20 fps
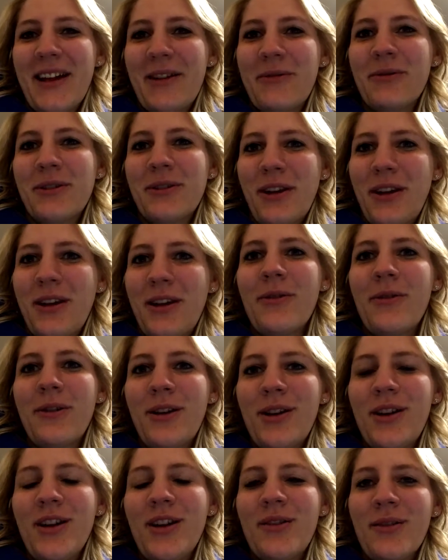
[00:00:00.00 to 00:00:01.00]
"Well, do you know what you
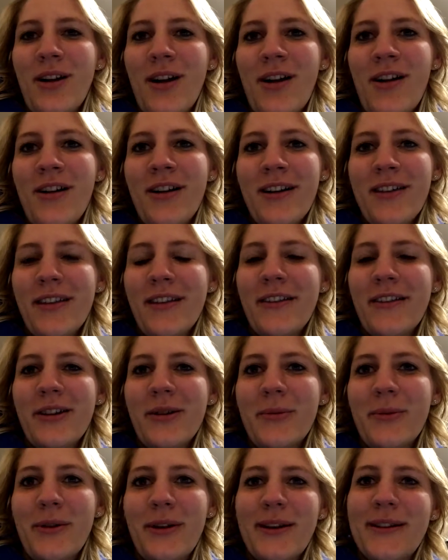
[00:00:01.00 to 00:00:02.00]
did wrong?" And the little
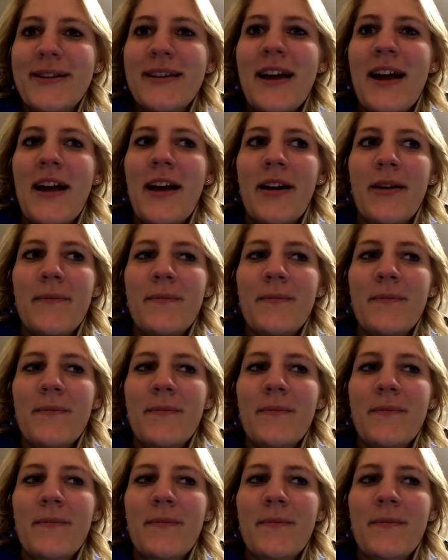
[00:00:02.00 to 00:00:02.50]
boy's like,